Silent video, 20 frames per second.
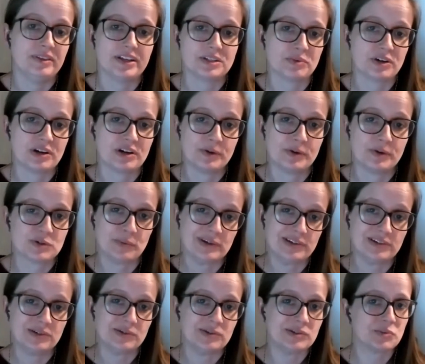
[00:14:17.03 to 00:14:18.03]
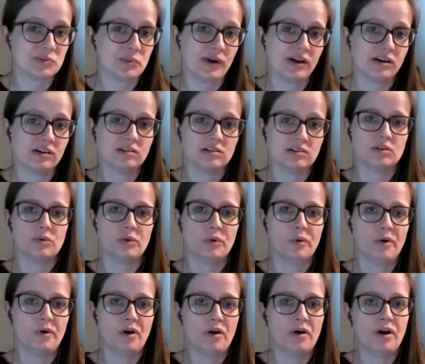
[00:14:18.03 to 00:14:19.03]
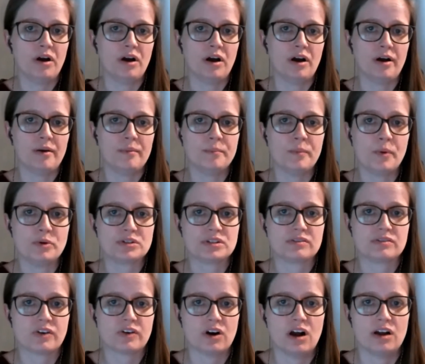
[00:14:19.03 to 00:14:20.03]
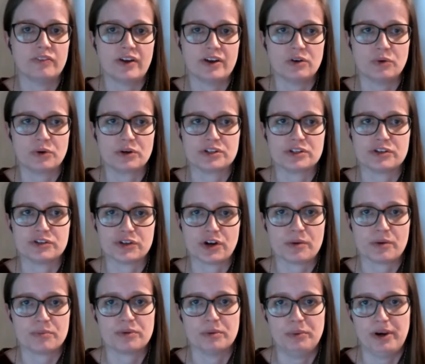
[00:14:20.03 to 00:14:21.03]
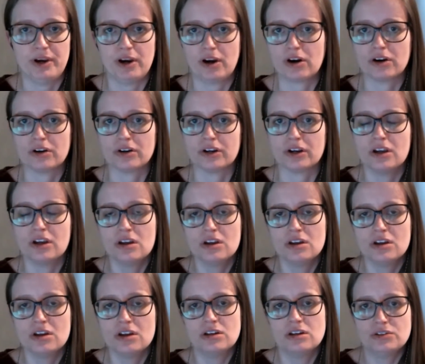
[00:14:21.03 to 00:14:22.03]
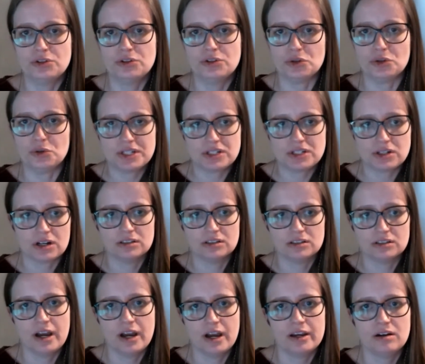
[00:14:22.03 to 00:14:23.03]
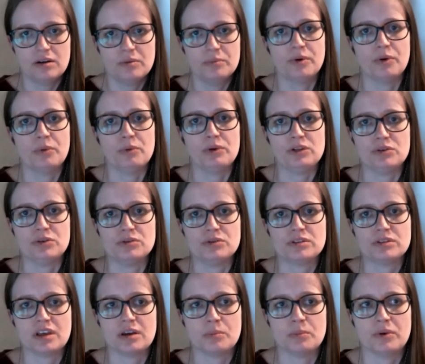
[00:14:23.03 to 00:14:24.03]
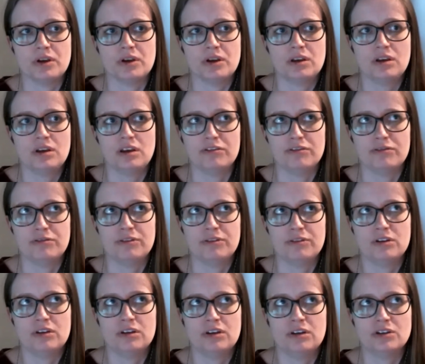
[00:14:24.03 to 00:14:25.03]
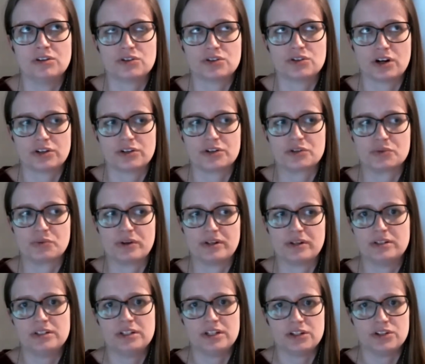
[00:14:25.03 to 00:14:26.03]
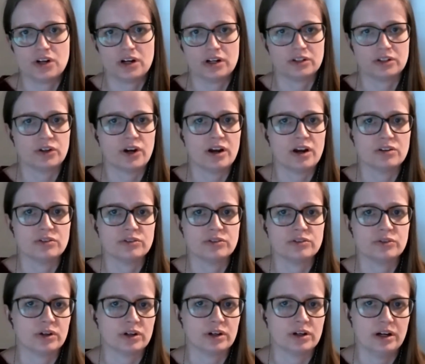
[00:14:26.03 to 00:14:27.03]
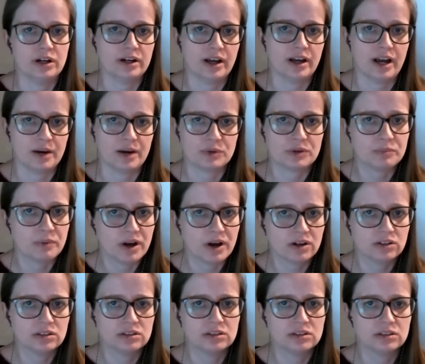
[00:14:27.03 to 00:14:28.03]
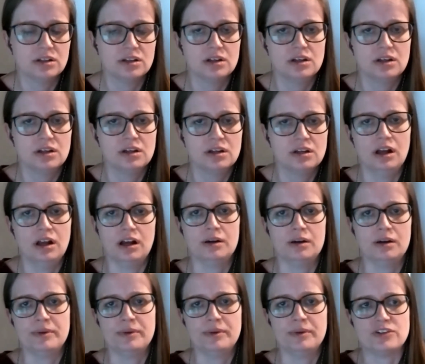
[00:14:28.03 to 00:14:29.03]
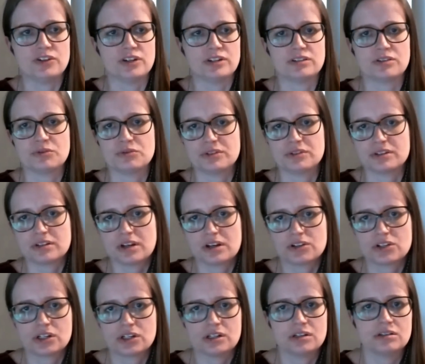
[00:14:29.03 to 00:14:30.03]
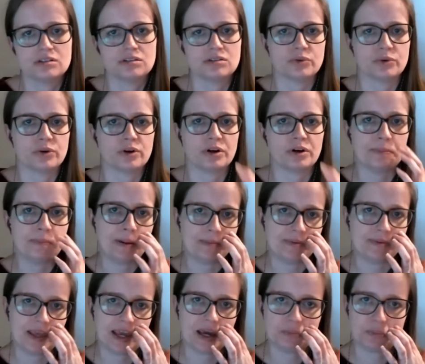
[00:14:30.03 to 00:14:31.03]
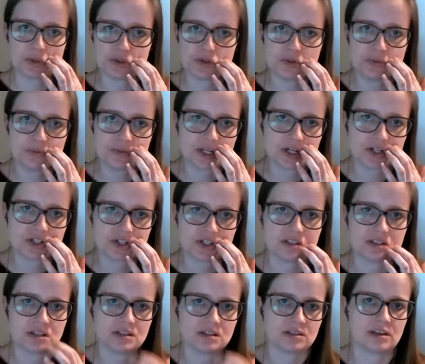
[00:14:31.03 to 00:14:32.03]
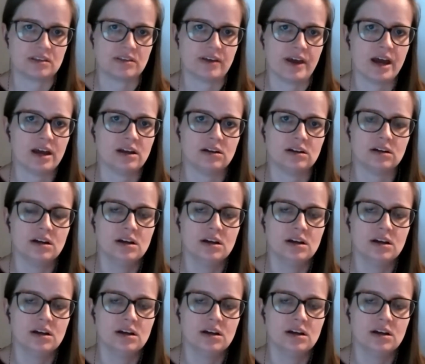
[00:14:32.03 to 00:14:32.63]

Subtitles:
that's pretty much what we do as well. Most of our online courses are prepared to be taught online, but we use them if instructors want to teach on ground or in a hybrid model. And they adjust those discussions, or maybe they add more Zoom sessions, things like that.